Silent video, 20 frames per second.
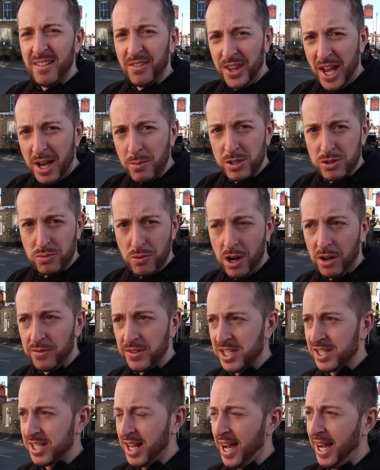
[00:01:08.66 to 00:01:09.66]
That was rather
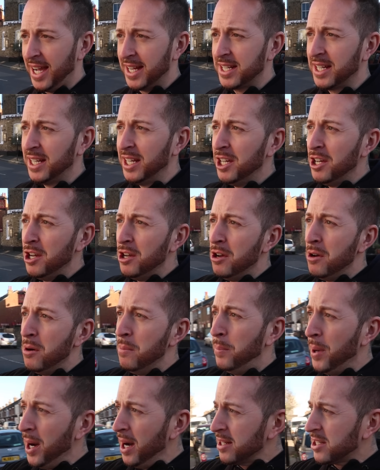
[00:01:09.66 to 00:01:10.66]
sad.
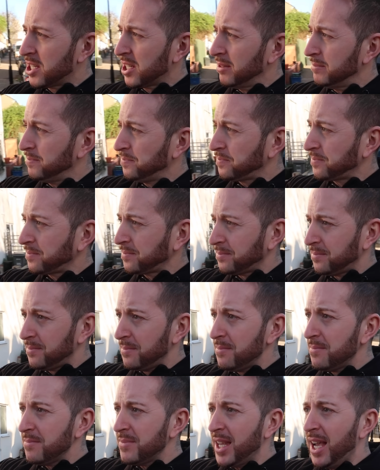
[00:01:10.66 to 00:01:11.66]
But
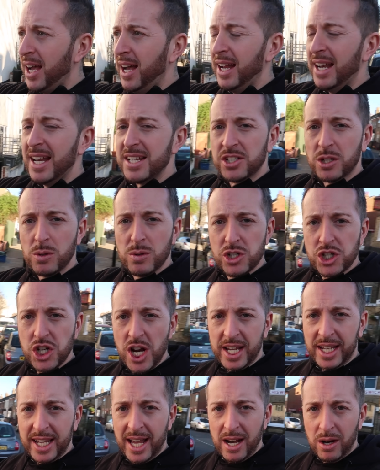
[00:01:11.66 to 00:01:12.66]
let's go and
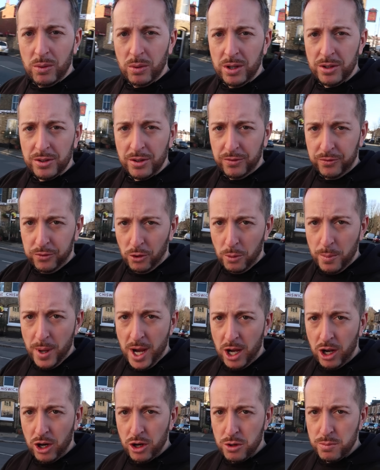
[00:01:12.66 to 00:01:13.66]
check out the former
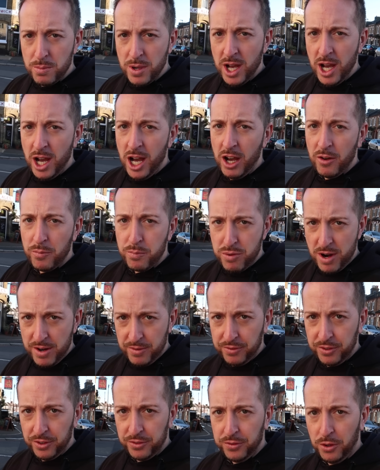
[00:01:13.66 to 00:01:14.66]
home of
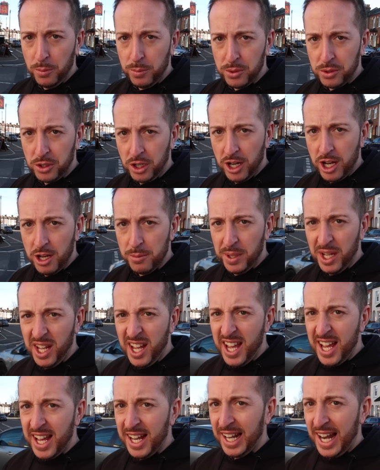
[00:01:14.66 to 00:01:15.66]
Brentford Football Club.
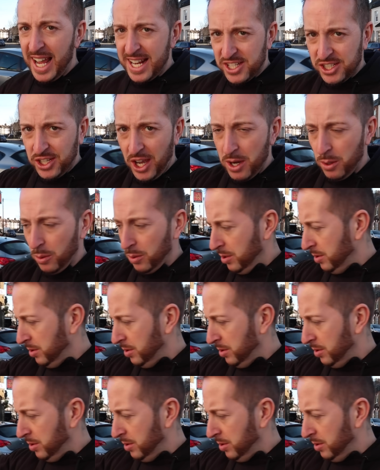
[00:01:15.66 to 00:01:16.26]
Let's go.